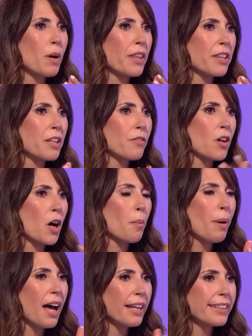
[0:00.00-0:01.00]
whether you've got
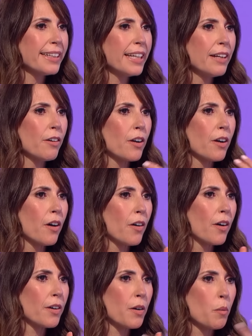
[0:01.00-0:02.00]
a partner or
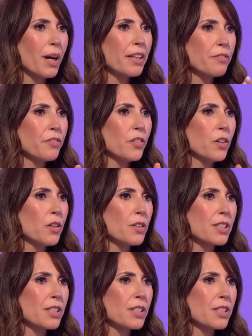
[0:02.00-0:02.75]
a wife or